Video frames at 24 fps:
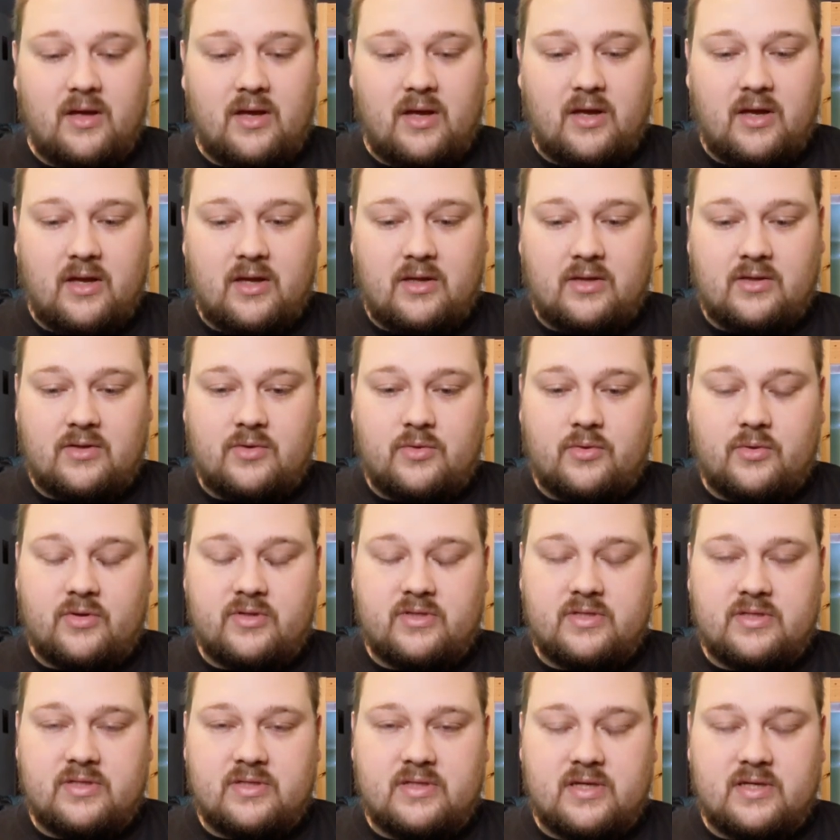And
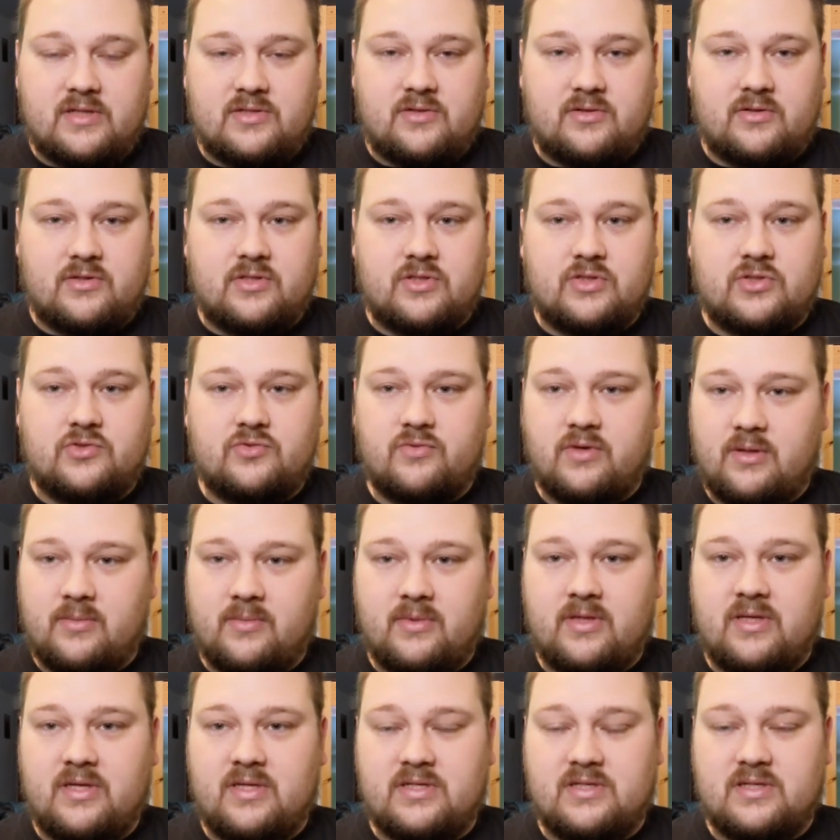quarantine tanks are
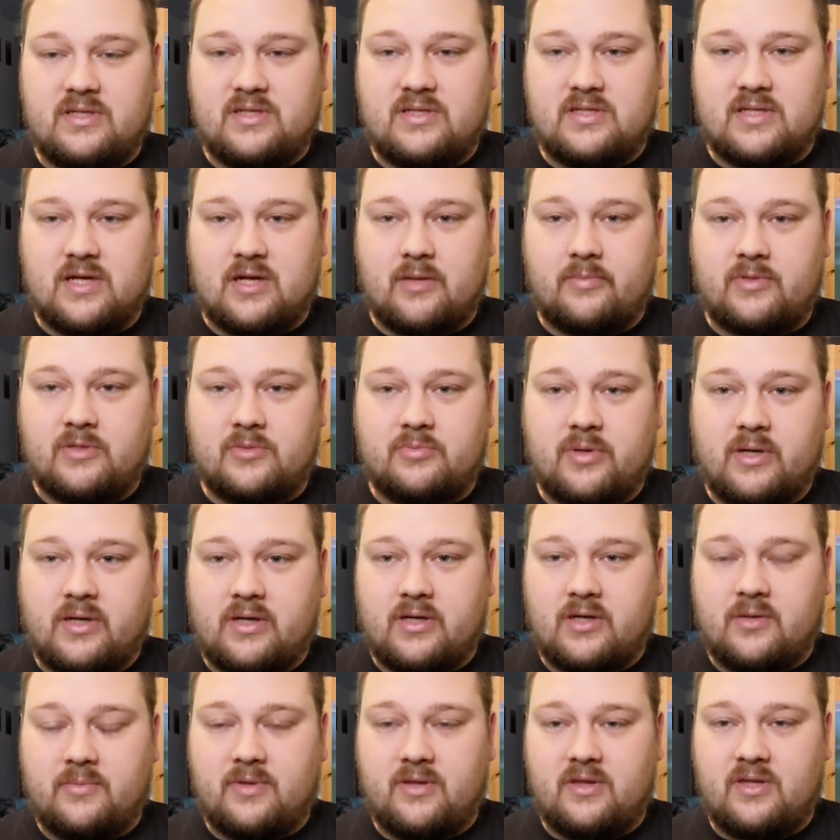extremely easy to set up. It's probably
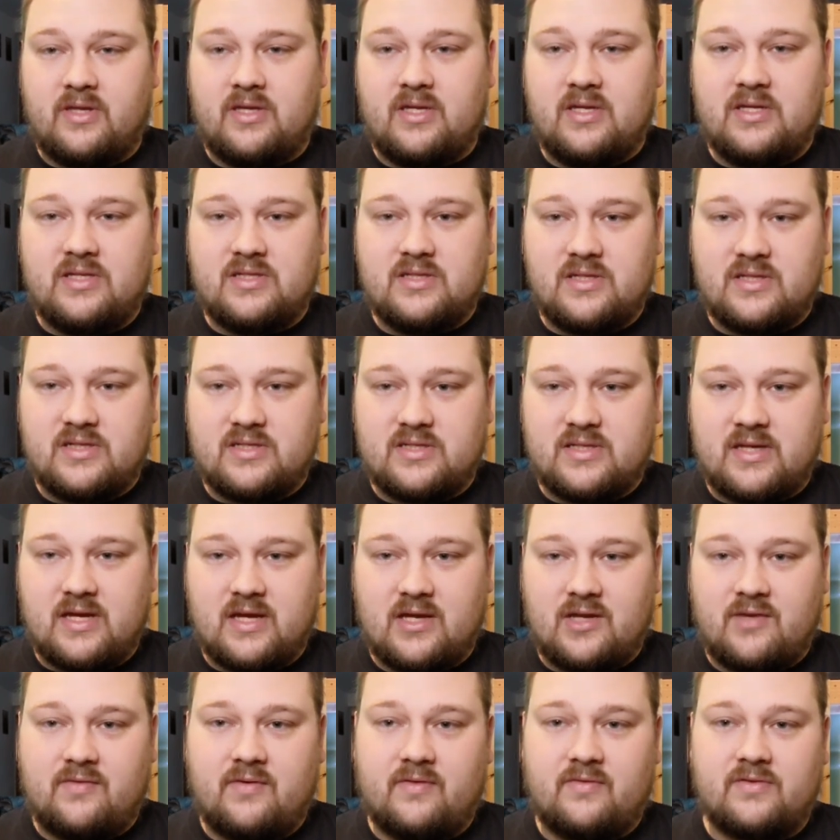going to be the easiest
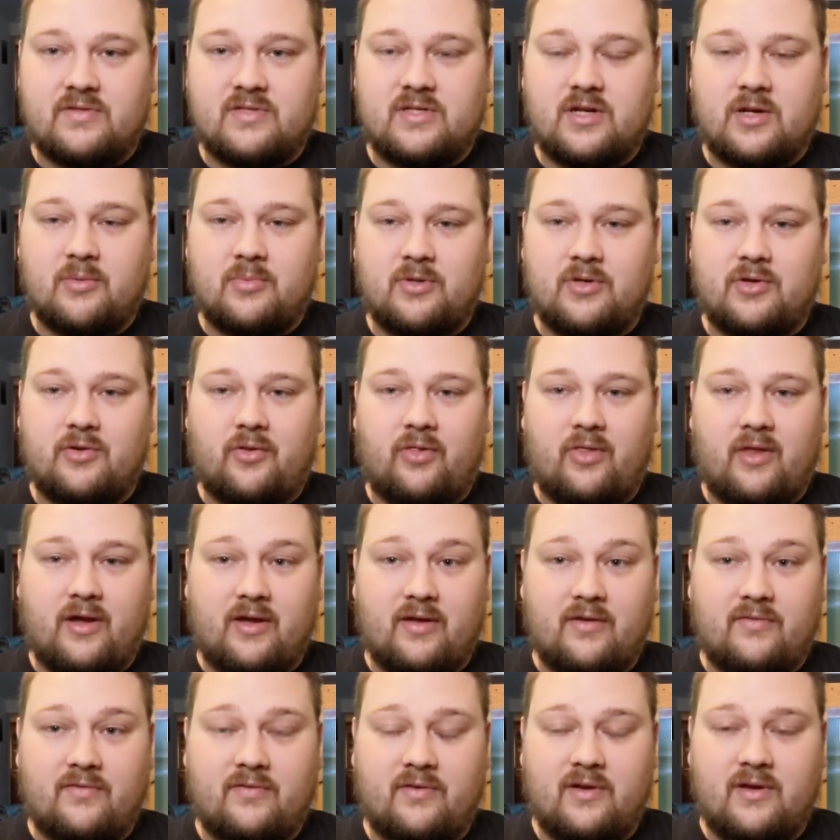tank you've ever set up in your
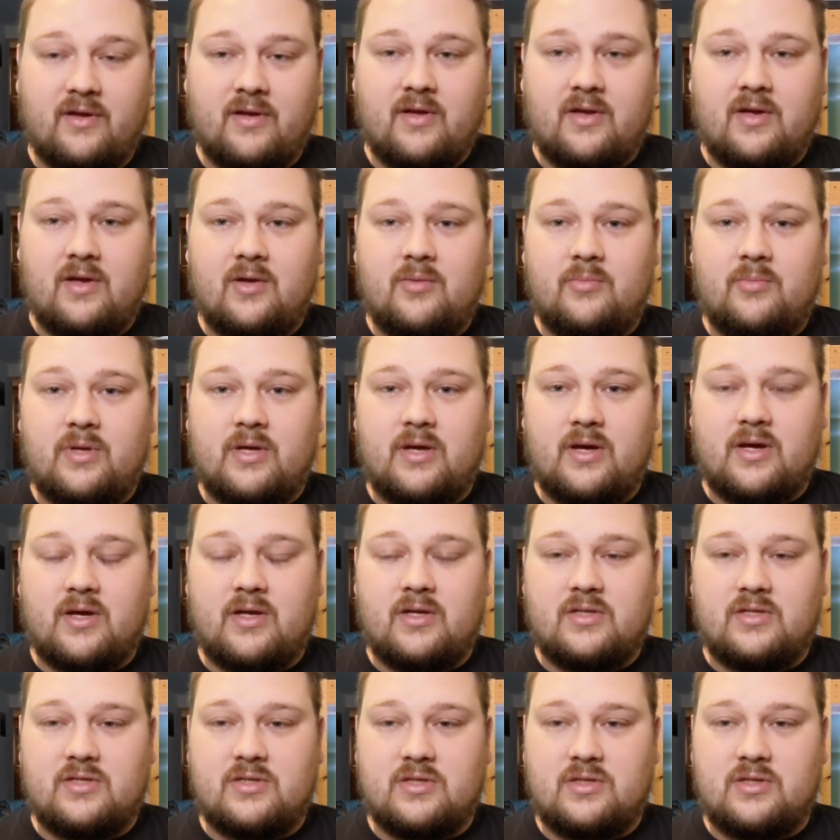life,
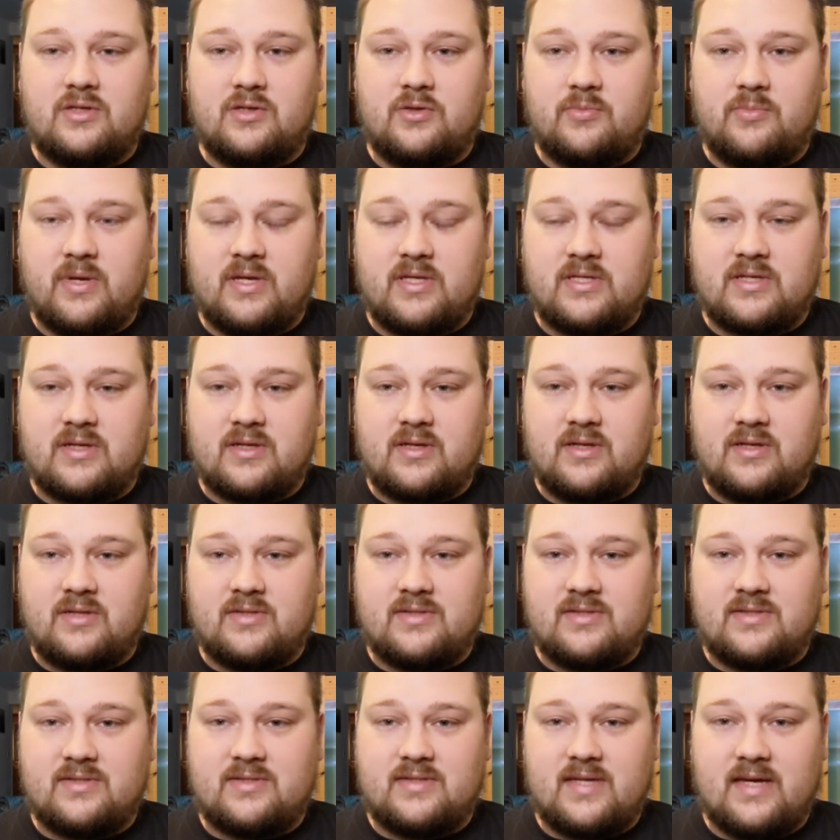because you basically
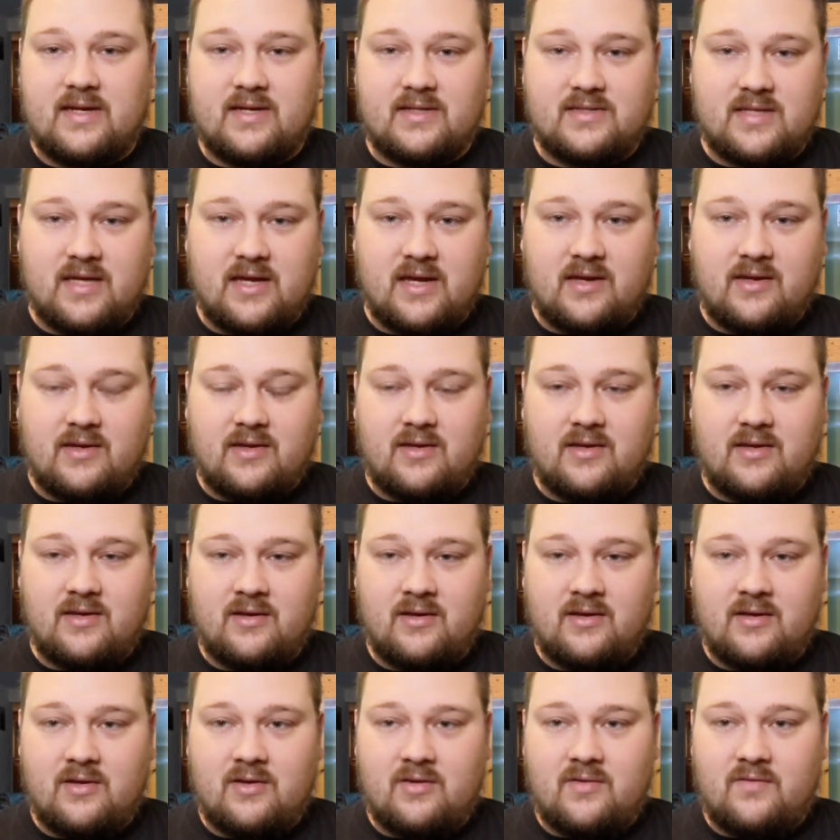take a tank,
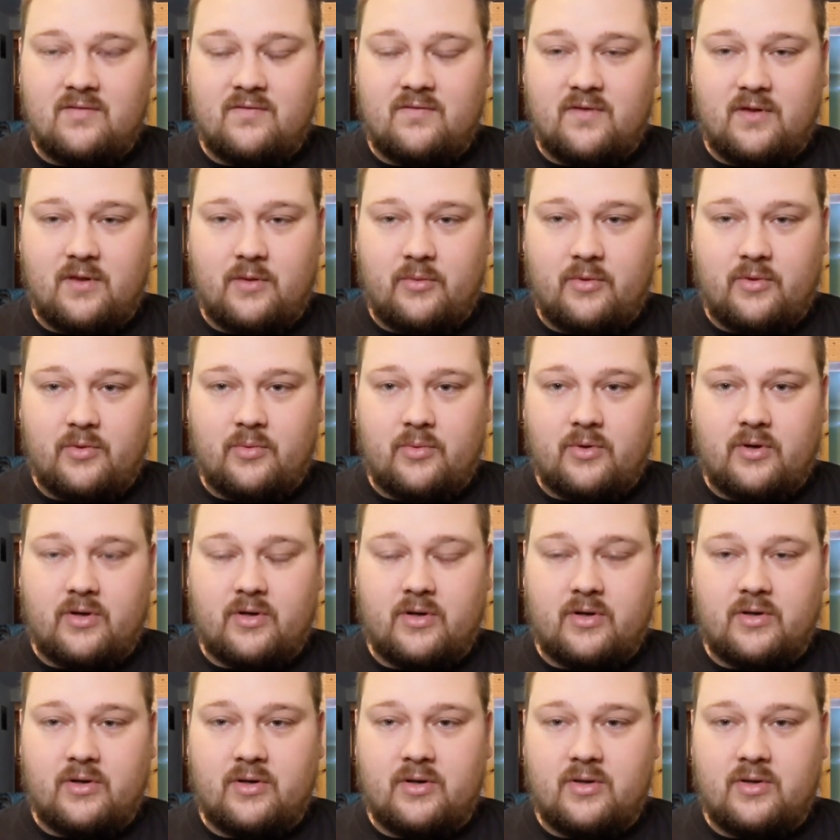fill it with
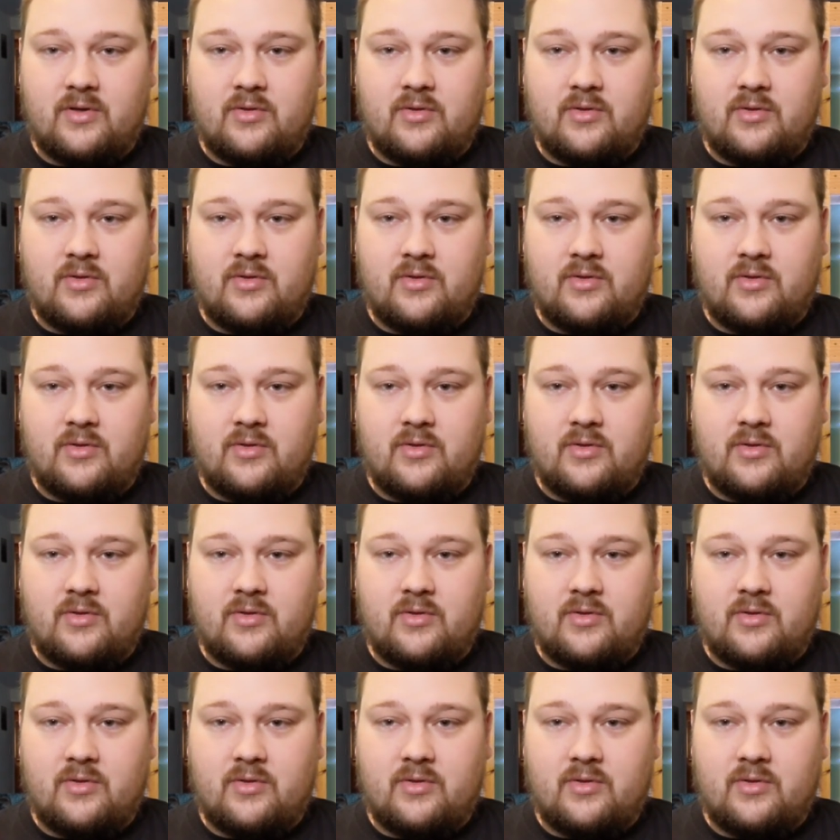water,